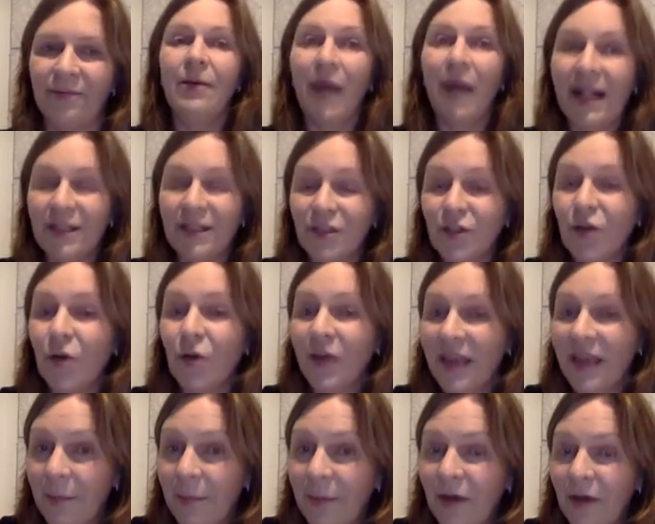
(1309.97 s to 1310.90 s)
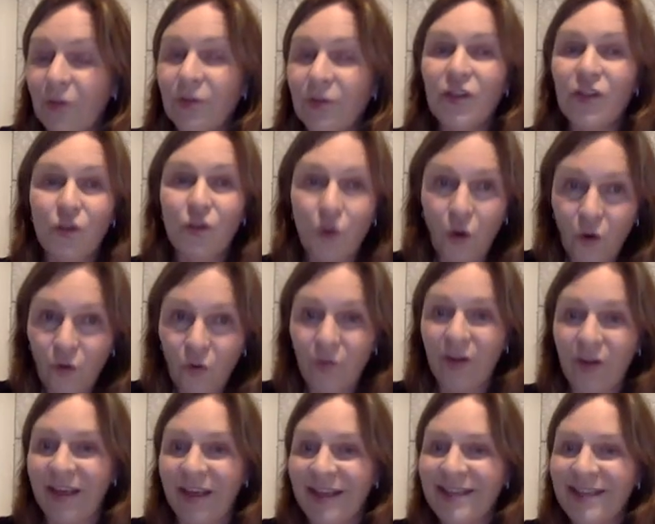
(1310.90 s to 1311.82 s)
Well, talking about
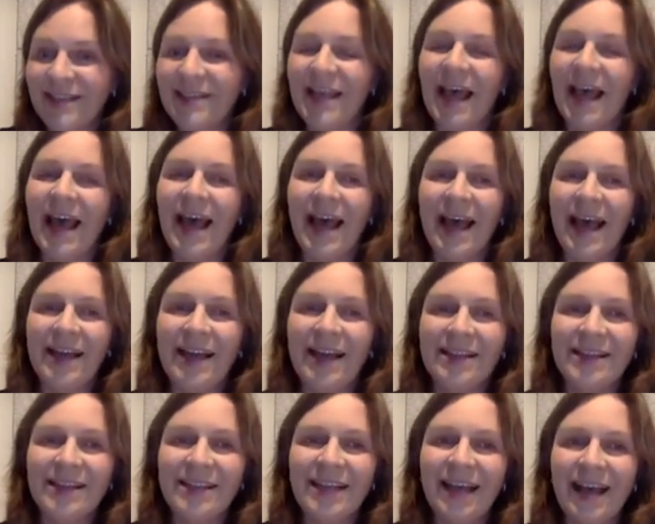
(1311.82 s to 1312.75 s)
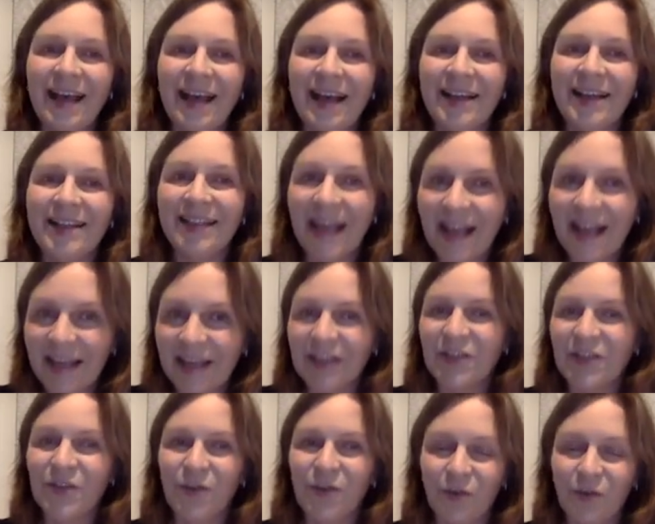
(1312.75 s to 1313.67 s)
stories and uh, telling
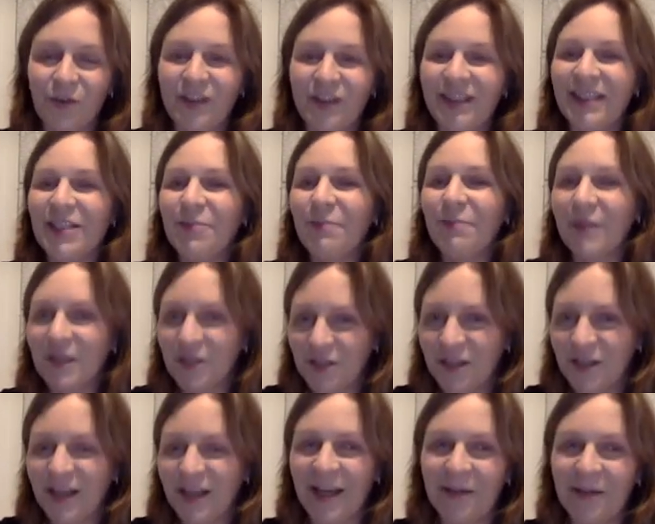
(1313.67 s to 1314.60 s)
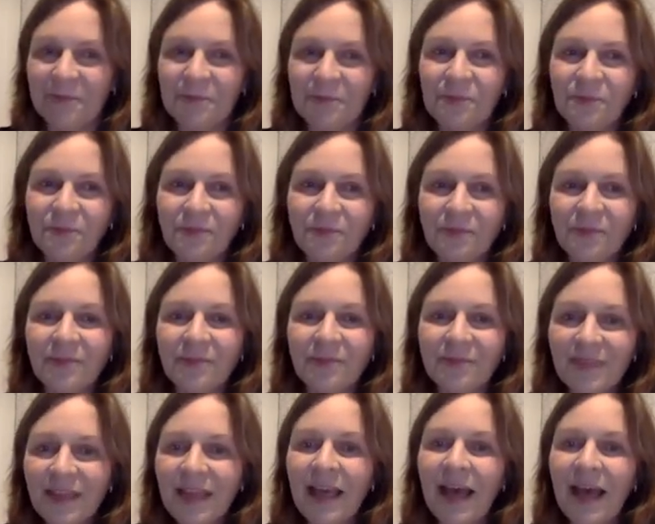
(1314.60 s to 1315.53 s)
stories, especially,
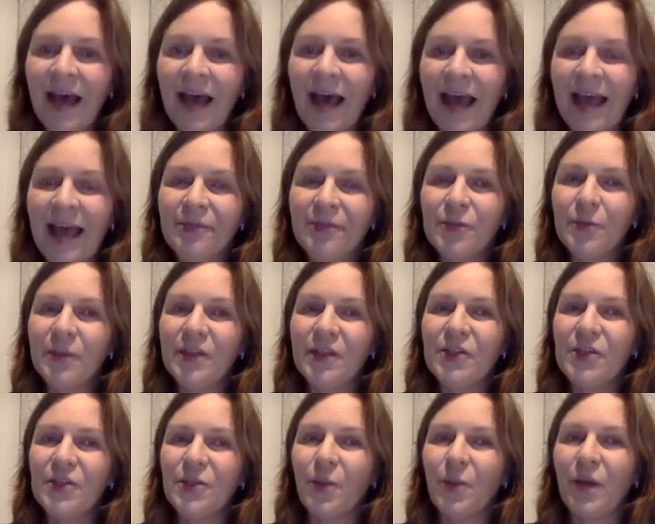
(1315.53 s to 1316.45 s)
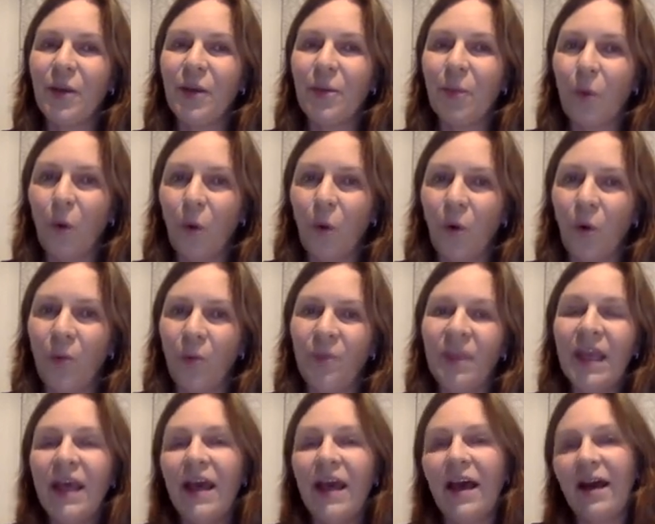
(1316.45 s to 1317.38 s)
uh, I have to mention one more
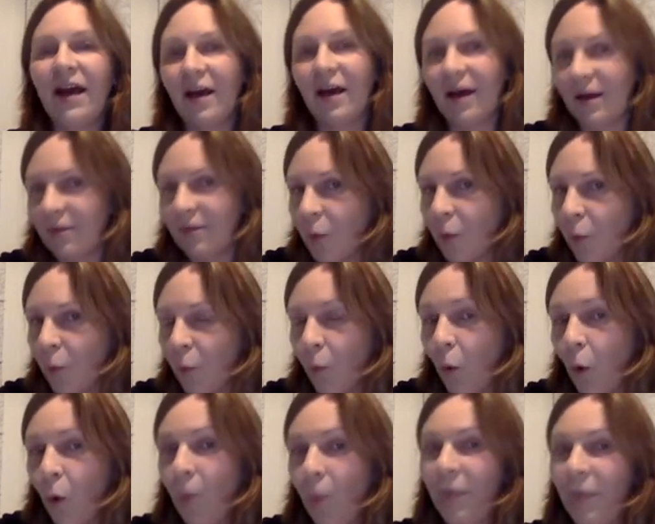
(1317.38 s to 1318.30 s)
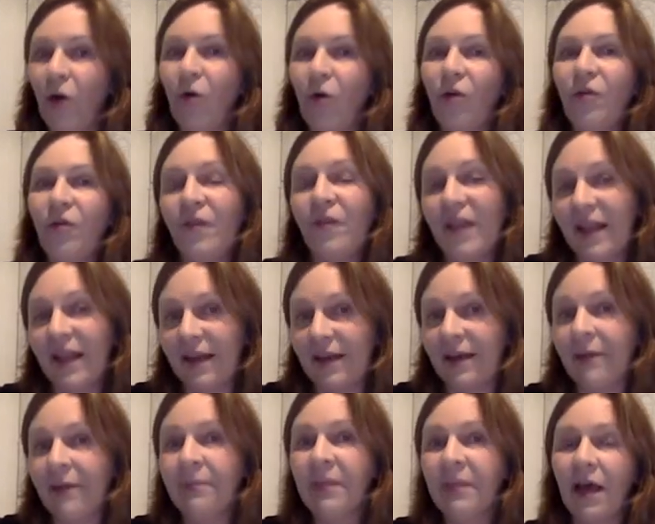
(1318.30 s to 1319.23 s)
uh, warmer or
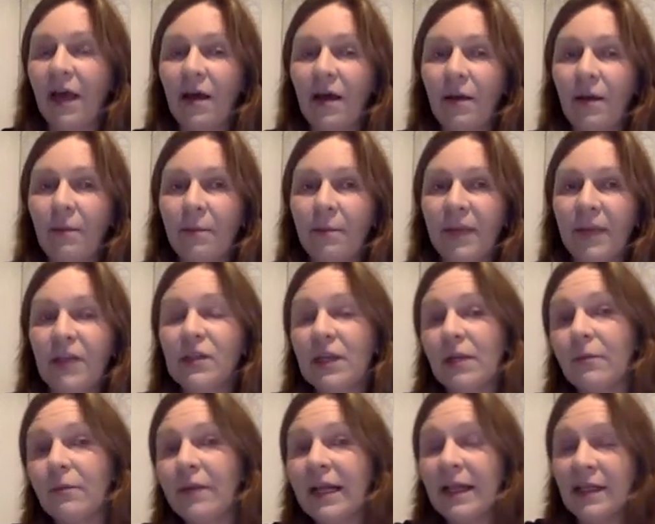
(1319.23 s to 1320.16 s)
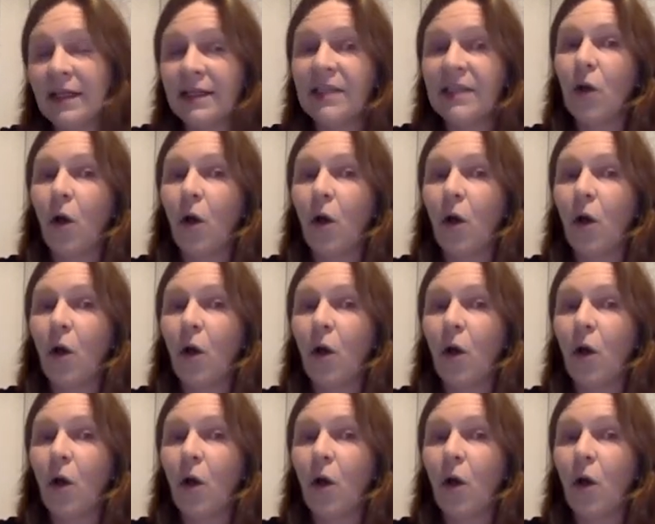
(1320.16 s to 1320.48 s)
filler uh, because well, this